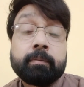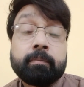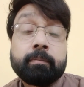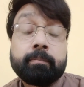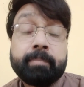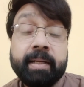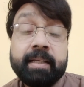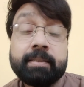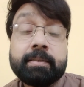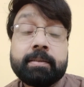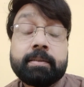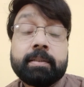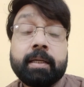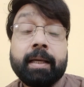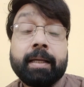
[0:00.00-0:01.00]

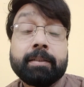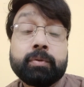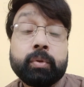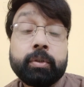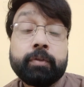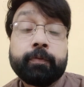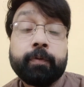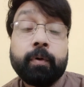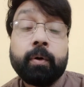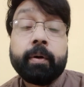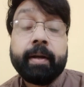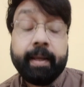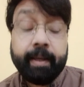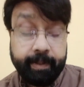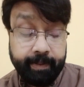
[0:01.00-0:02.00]
best and good
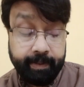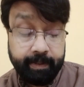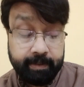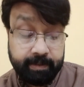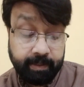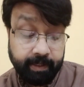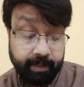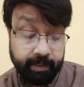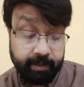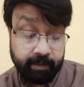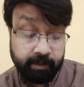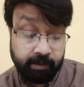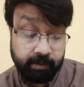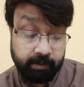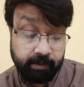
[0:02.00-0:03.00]
for Aries
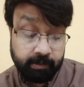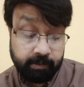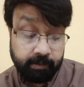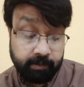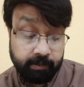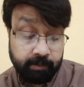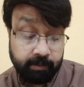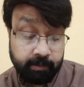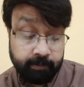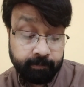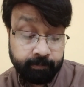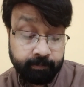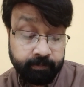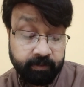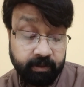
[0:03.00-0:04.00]
is
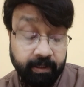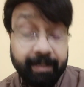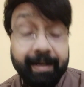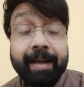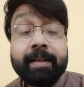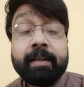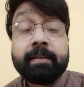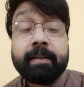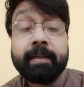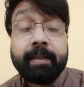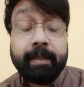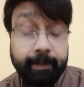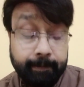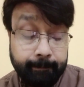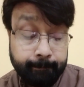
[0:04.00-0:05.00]
red and
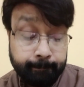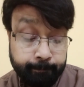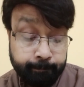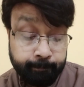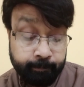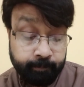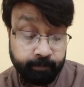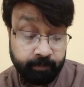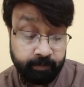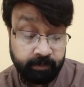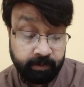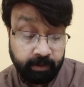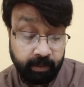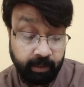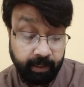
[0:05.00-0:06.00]
green,
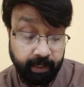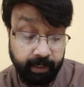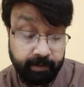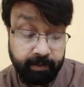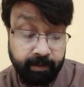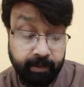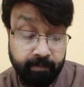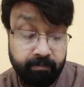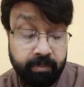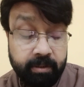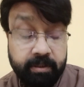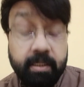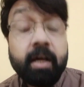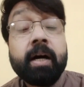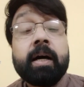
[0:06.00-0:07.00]
and the
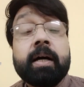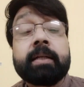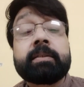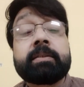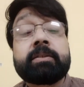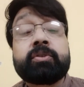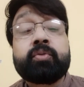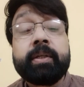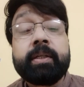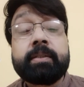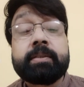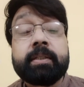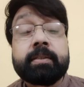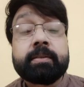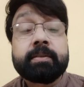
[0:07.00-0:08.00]
numbers are
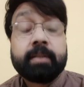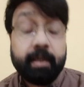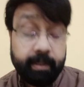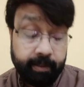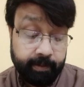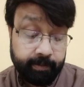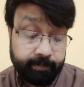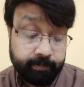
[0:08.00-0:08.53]
369.